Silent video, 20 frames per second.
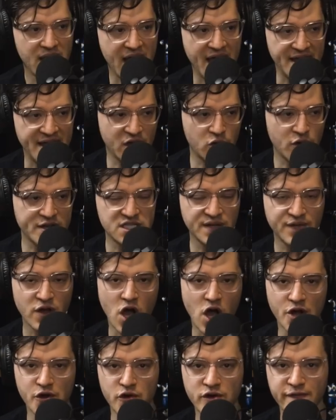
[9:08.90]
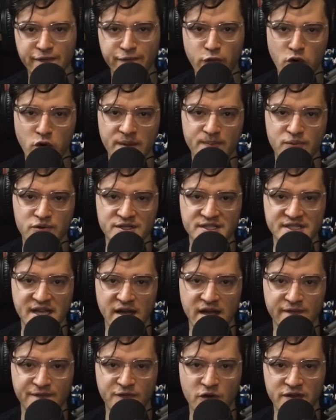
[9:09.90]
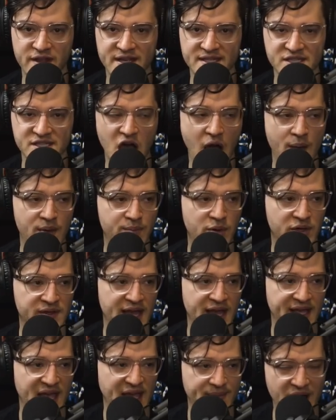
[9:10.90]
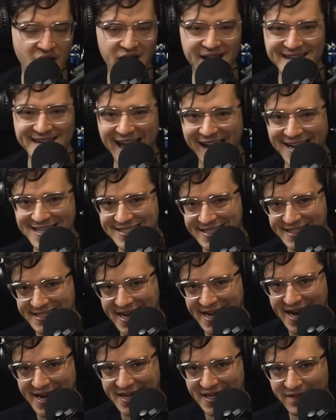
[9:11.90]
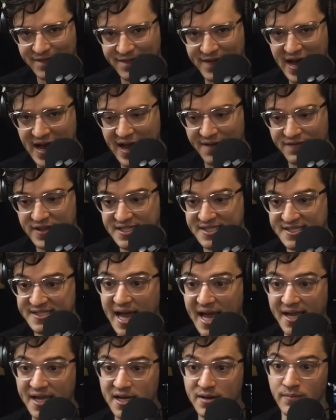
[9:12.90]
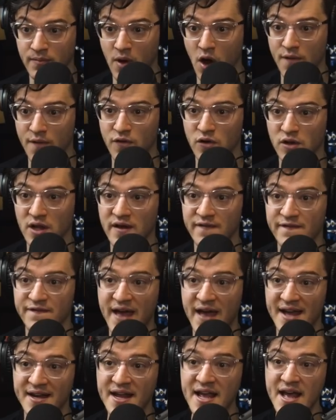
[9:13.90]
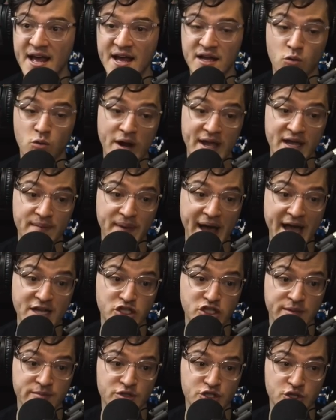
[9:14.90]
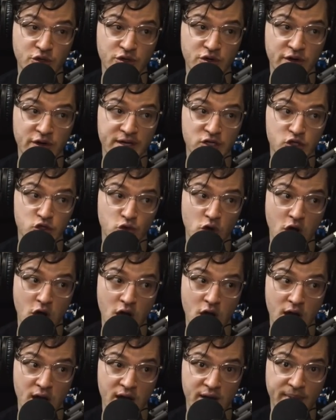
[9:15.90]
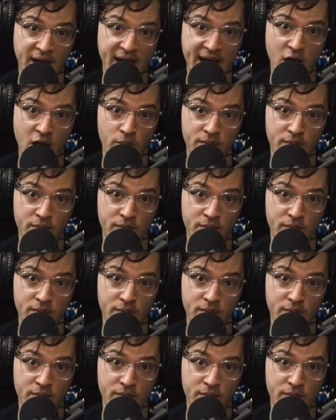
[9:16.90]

An increase of 140% for this comic book that came out in 1985, the second Marvel event, written by Jim Shooter and drawn by Al